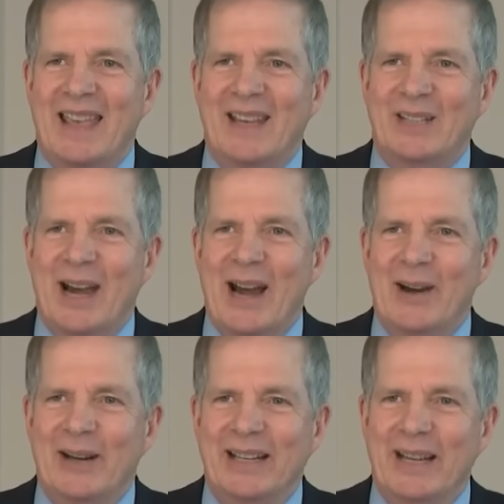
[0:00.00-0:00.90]
they get
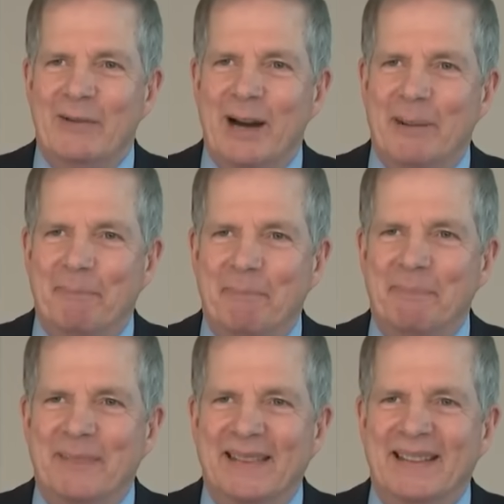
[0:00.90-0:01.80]
tired and give up.
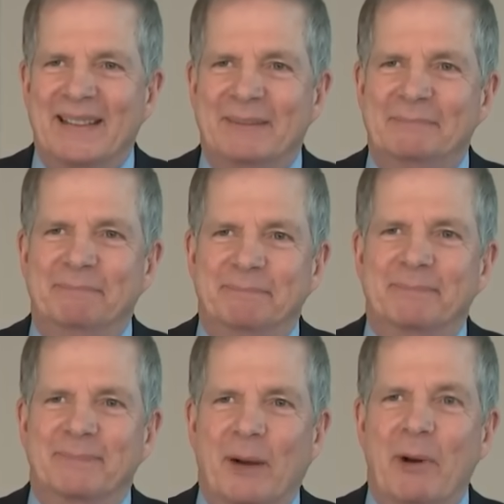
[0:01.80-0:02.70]

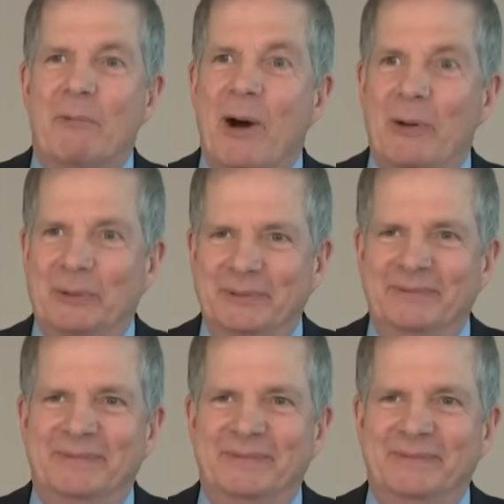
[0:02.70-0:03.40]
We won't.